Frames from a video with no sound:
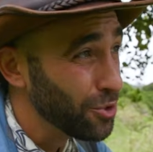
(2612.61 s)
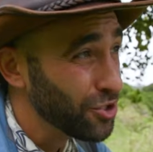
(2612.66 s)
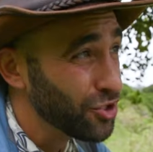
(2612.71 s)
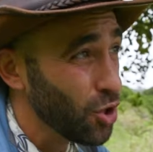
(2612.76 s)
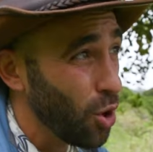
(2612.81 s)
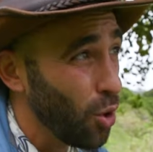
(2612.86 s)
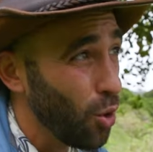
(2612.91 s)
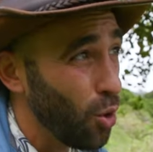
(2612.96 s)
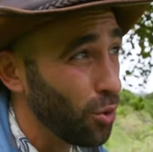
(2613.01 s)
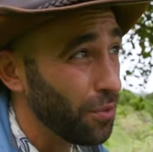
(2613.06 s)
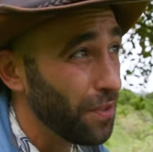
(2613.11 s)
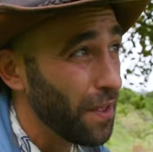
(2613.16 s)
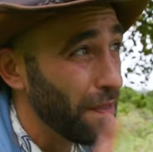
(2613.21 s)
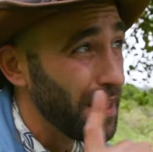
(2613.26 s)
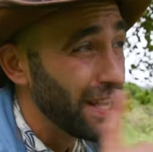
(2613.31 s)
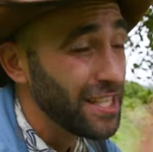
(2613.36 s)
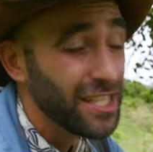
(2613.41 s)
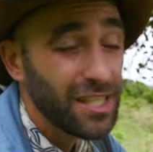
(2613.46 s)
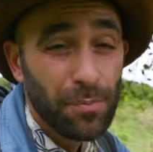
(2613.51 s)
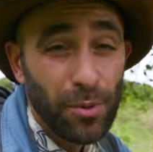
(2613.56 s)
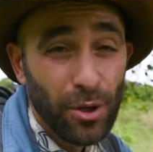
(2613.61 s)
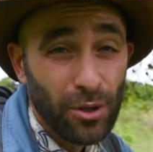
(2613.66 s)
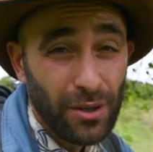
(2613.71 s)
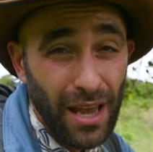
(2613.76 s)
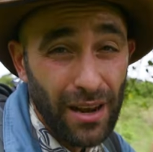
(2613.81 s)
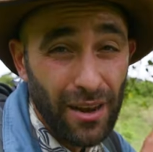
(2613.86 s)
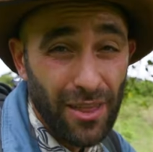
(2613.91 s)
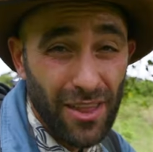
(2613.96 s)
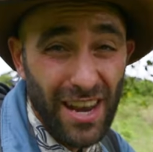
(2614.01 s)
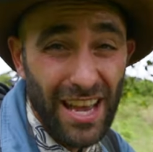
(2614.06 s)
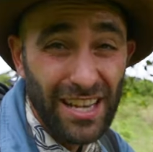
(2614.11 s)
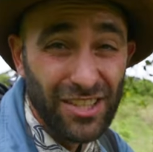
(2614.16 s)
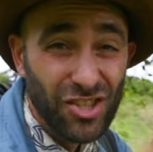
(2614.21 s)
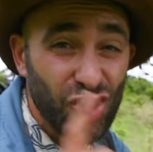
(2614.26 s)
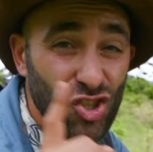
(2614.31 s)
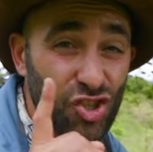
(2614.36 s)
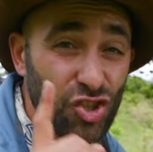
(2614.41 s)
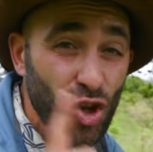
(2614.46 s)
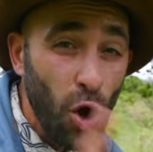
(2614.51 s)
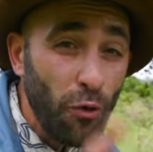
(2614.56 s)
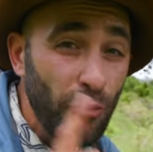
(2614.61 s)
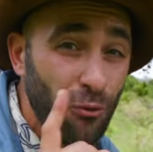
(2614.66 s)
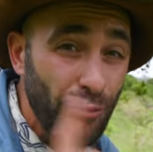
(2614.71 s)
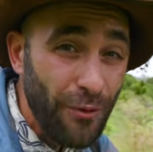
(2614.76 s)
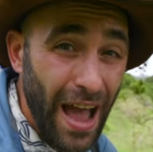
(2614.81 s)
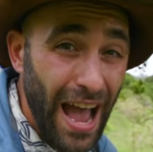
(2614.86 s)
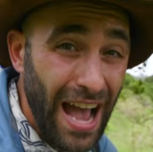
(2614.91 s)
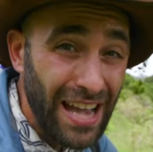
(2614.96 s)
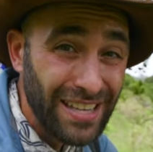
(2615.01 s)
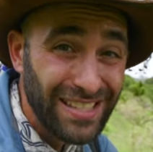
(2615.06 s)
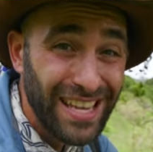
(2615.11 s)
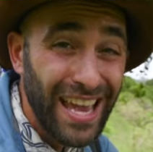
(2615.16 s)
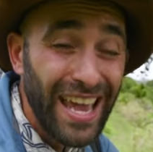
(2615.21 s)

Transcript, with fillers: was told that they spilled out of the nest so fast